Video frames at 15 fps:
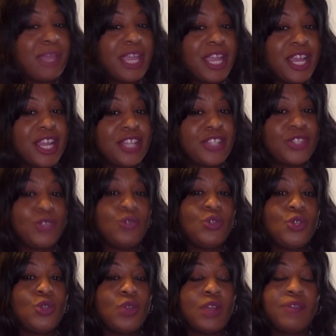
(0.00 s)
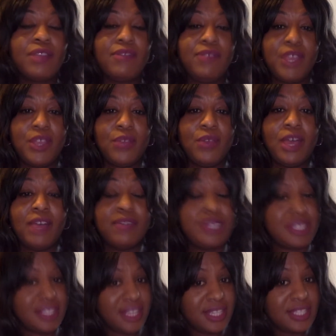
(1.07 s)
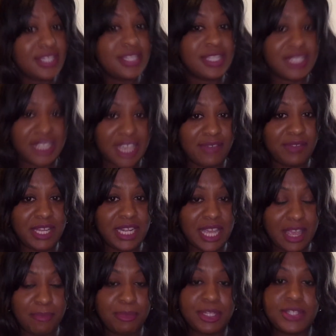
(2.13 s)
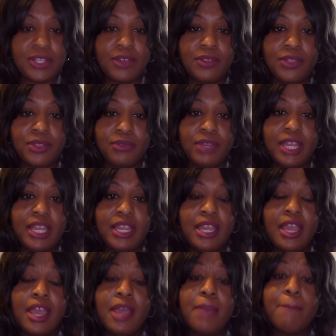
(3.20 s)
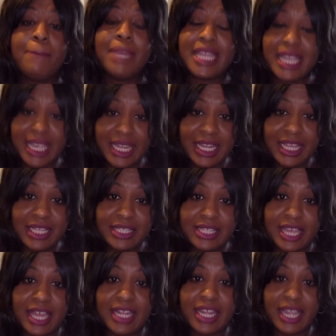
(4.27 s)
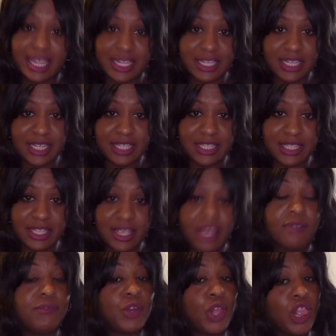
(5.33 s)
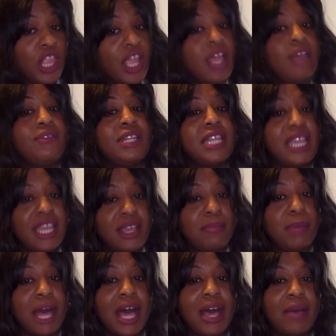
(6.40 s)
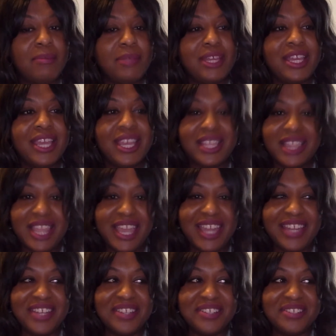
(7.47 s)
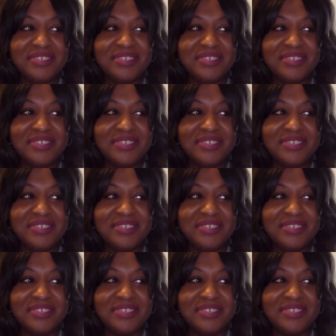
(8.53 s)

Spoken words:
here to do a review of Season 7, Episode 3, Beginnings and Endings for Love and Hip Hop Atlanta.